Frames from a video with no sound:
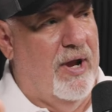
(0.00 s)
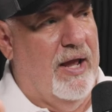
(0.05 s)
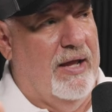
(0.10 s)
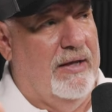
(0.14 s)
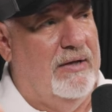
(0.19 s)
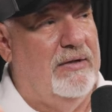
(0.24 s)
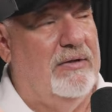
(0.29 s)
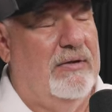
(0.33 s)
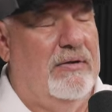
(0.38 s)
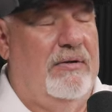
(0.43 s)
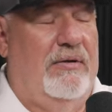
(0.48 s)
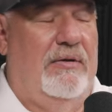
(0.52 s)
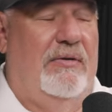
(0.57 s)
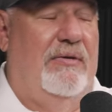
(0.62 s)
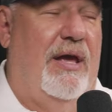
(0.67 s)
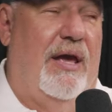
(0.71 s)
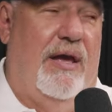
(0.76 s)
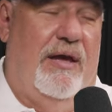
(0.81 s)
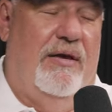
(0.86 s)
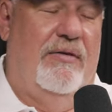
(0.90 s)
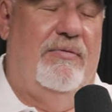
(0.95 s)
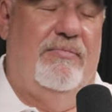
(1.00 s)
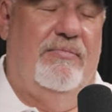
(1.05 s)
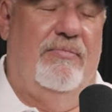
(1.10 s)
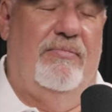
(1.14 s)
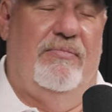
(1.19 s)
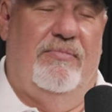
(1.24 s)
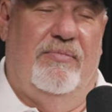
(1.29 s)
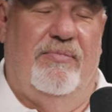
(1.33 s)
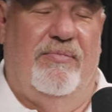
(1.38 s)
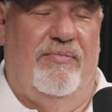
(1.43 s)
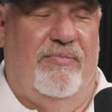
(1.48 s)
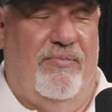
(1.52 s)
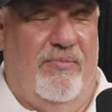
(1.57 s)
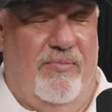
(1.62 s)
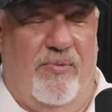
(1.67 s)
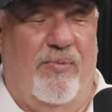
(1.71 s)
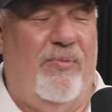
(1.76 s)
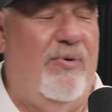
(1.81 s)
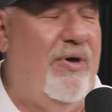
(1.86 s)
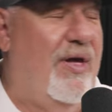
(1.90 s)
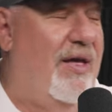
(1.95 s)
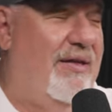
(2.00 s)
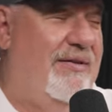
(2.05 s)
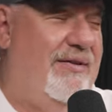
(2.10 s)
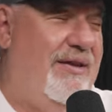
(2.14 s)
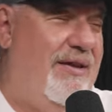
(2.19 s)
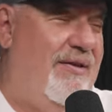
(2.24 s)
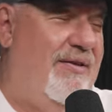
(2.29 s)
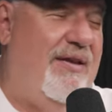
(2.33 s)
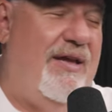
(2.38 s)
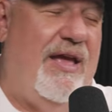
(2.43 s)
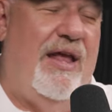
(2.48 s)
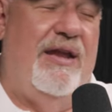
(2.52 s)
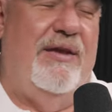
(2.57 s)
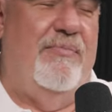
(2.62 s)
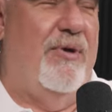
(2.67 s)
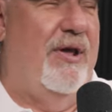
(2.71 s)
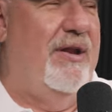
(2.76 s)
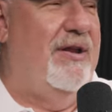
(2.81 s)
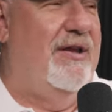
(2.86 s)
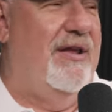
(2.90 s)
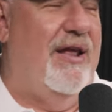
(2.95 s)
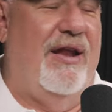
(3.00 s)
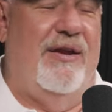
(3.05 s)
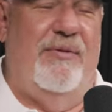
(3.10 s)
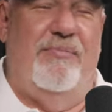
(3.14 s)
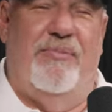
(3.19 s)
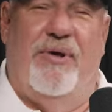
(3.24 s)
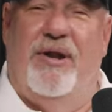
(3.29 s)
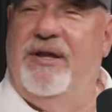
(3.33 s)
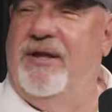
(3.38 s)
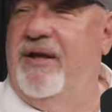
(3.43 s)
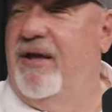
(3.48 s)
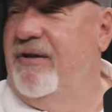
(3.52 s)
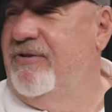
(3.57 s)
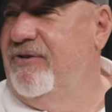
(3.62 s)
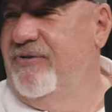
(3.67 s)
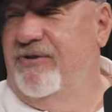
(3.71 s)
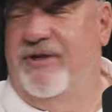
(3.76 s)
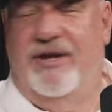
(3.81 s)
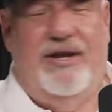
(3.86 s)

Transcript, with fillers: Right? Yeah. well, anybody anybody under